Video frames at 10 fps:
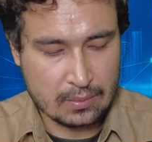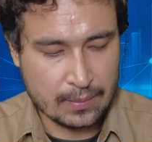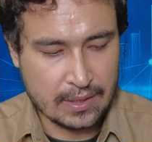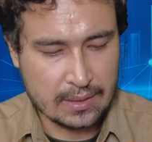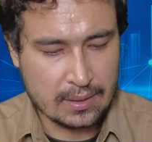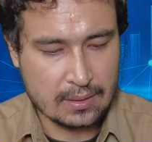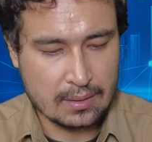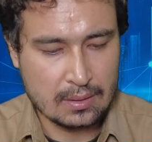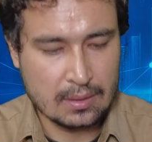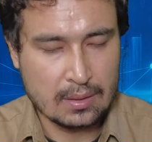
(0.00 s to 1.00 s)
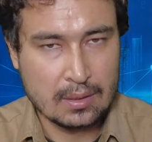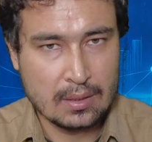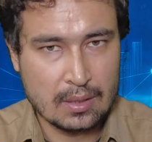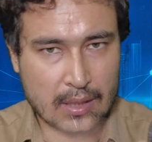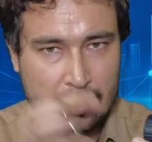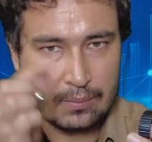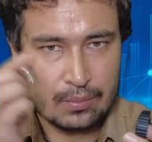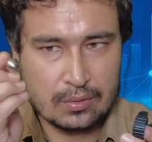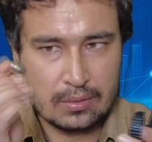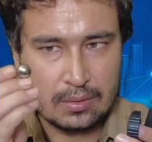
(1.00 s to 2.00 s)
Open it and
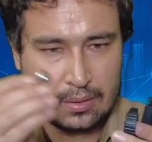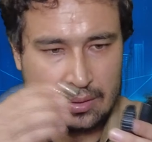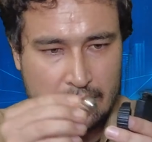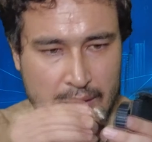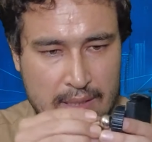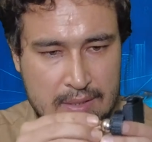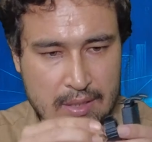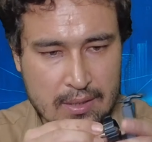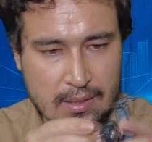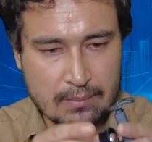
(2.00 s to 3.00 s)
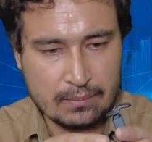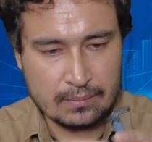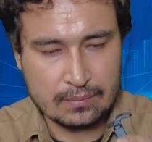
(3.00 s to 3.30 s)
put inside them,